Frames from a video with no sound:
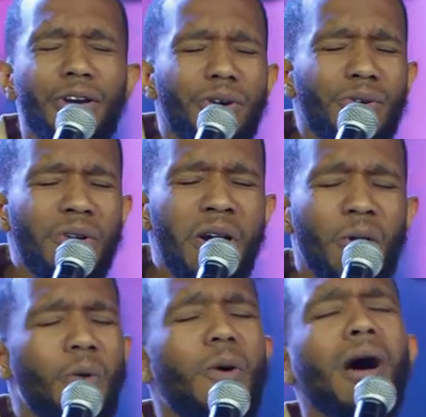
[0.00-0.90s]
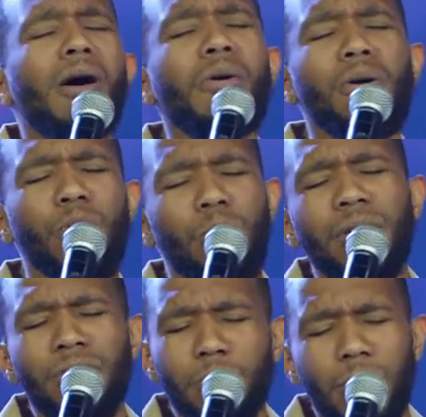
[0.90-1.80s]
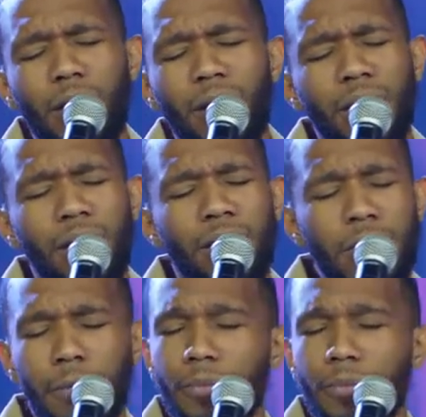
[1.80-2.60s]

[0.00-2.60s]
you walk with me.